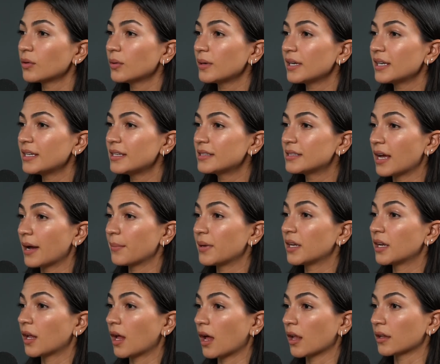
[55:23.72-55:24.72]
easy. I mean,
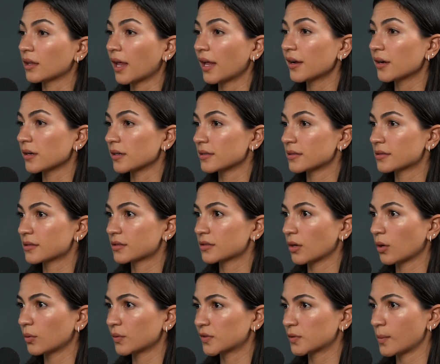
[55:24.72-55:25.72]
a letter is
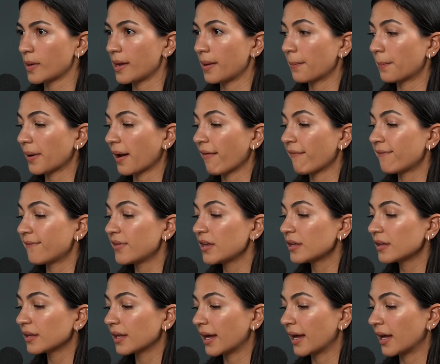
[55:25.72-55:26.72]
so sweet, but I feel
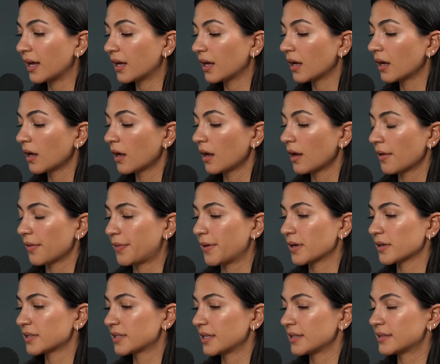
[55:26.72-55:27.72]
like
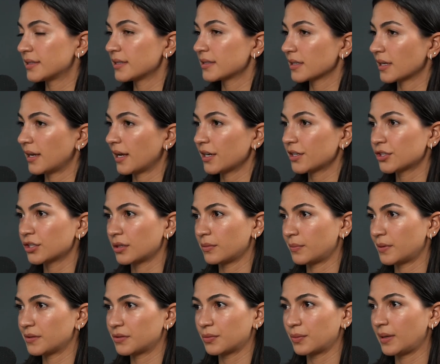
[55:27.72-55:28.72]
there's this disconnection
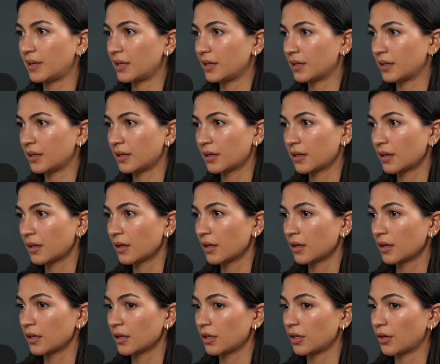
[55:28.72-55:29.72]
between,
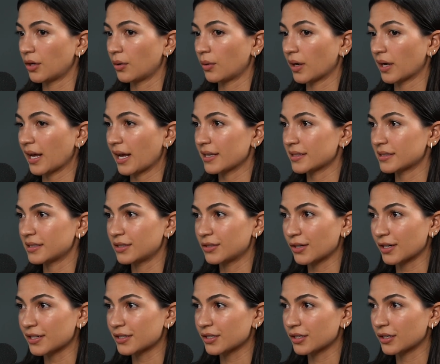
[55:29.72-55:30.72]
a casting
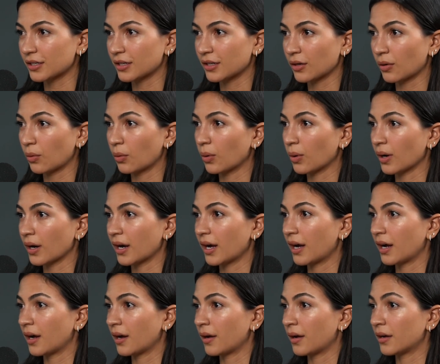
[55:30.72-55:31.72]
director or
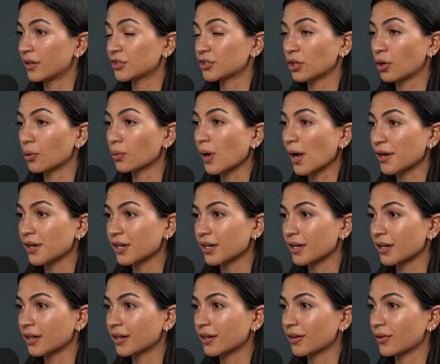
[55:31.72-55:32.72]
a
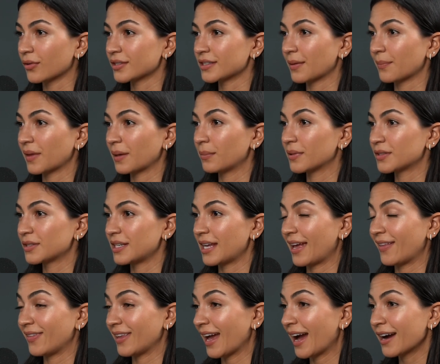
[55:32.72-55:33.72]
showrunner or something,
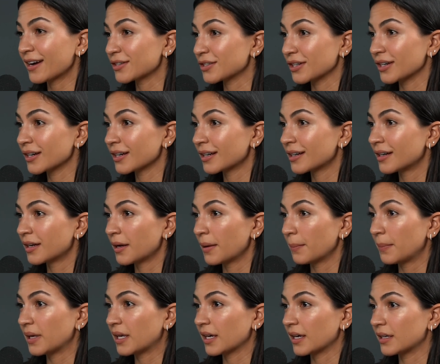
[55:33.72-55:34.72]
and the actor.
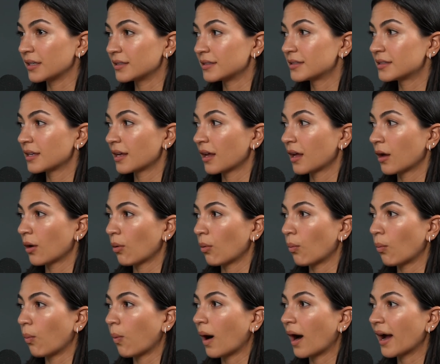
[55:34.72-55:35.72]
Because
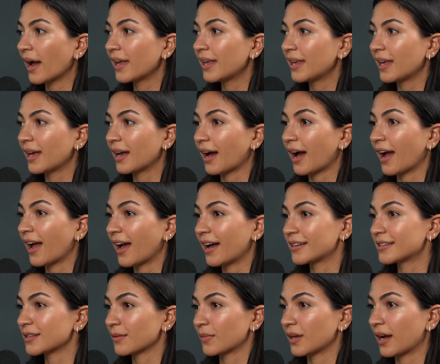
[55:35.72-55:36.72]
why can't I had
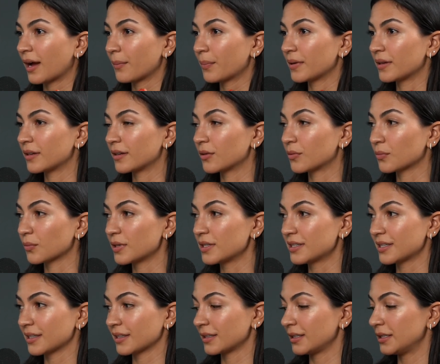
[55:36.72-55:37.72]
something happen
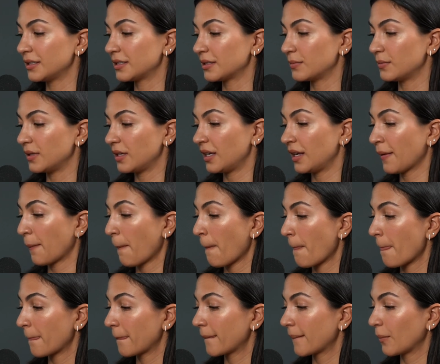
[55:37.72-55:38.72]
recently to me
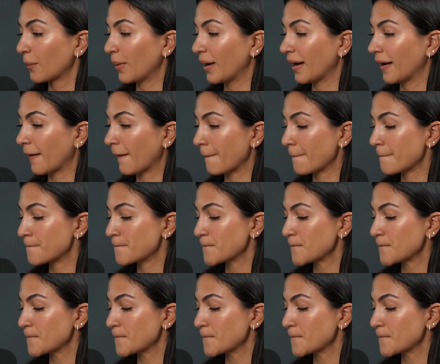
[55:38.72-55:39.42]
where,